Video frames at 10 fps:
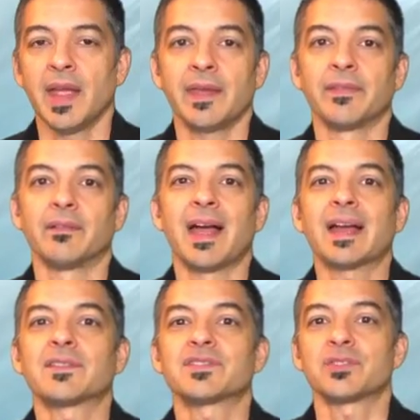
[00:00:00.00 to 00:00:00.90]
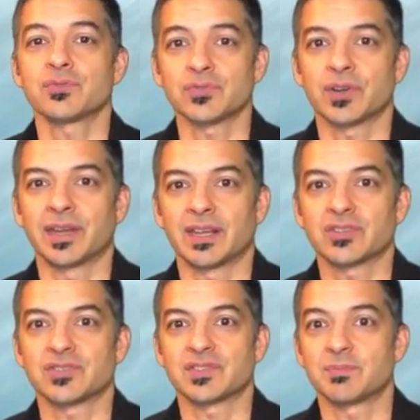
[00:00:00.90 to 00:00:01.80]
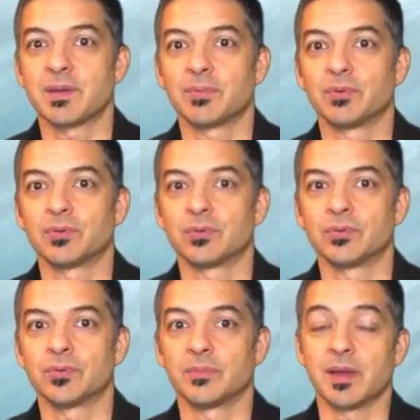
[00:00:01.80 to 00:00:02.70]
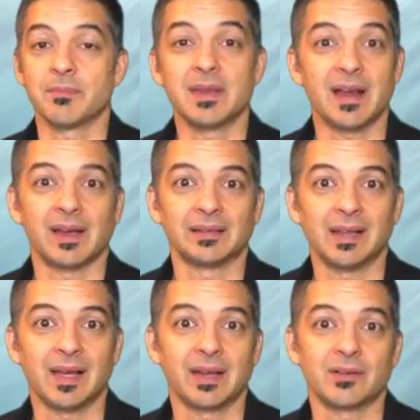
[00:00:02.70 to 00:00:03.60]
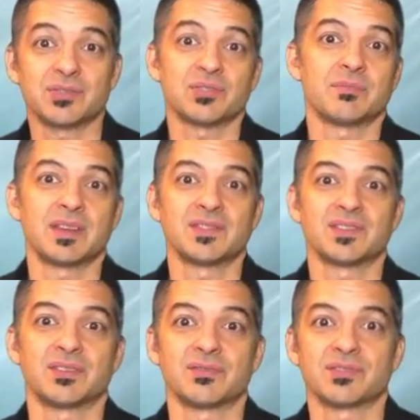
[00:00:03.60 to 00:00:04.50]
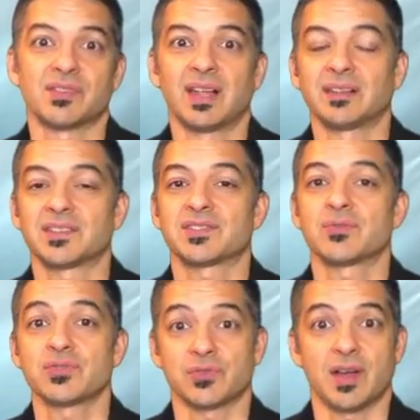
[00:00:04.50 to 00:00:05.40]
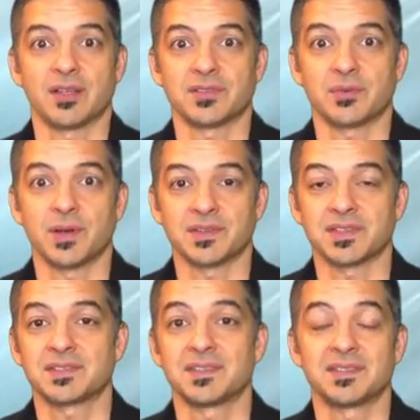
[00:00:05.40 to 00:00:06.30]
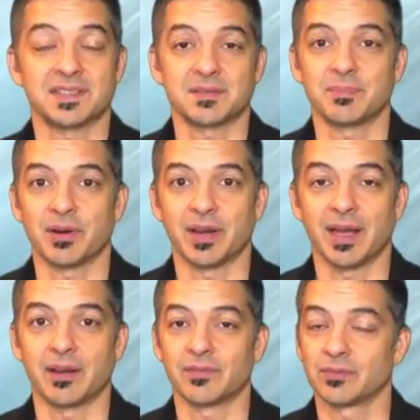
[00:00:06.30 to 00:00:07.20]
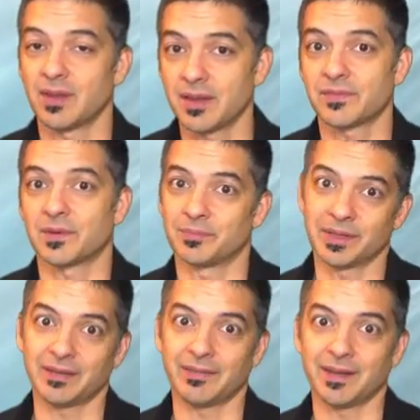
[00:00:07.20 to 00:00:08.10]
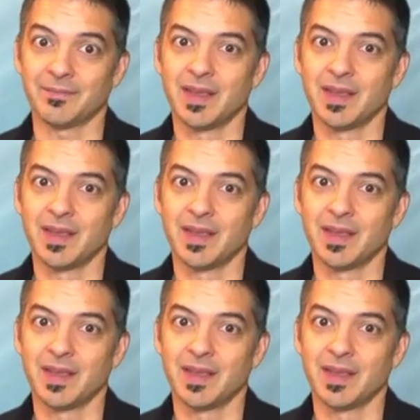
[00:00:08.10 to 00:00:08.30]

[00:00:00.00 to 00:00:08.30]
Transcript: And the lack of social connections to people who you might meet online also means that there's a lot less social consequences to disappearing out of your life completely.